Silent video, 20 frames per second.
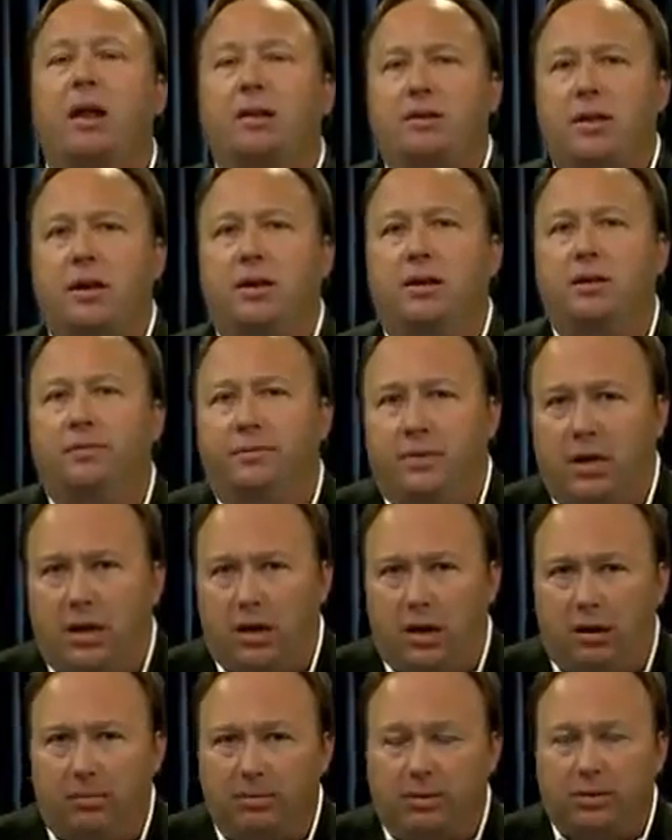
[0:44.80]
got a tentative
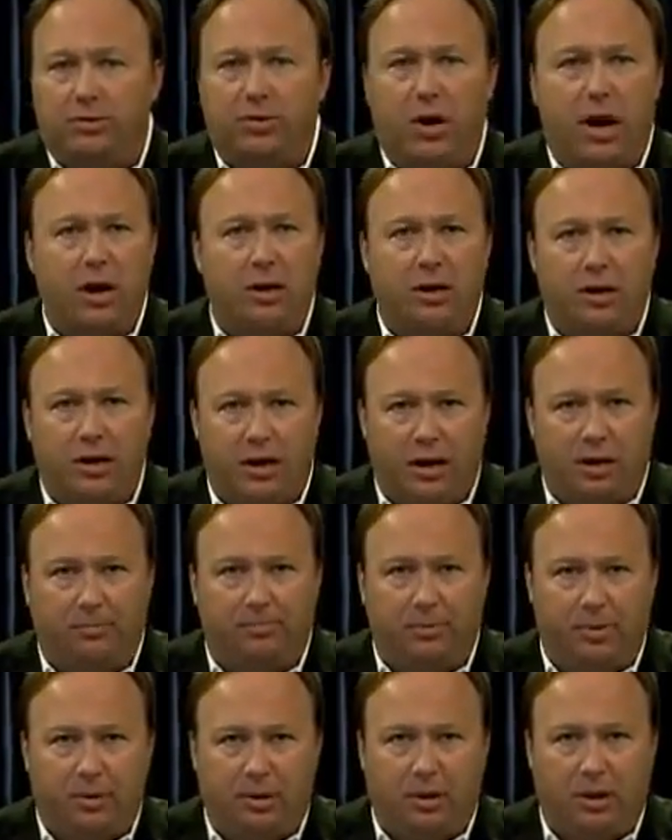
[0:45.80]
deal, but they're trying to
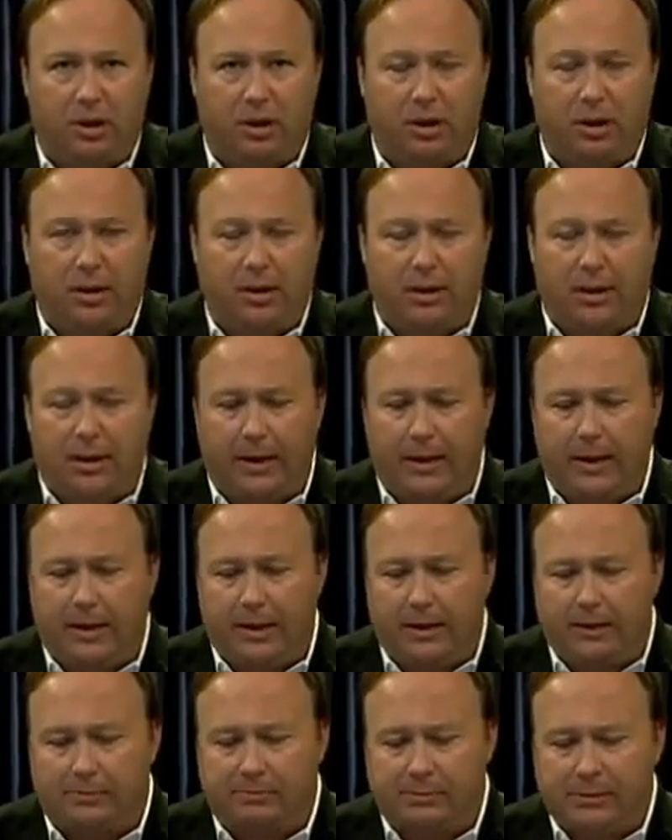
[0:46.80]
keep
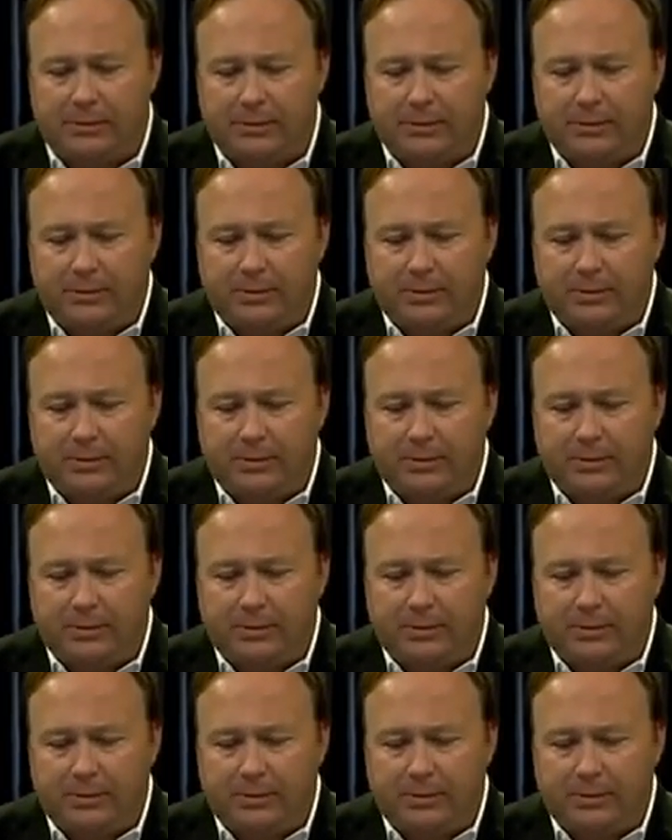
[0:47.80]
the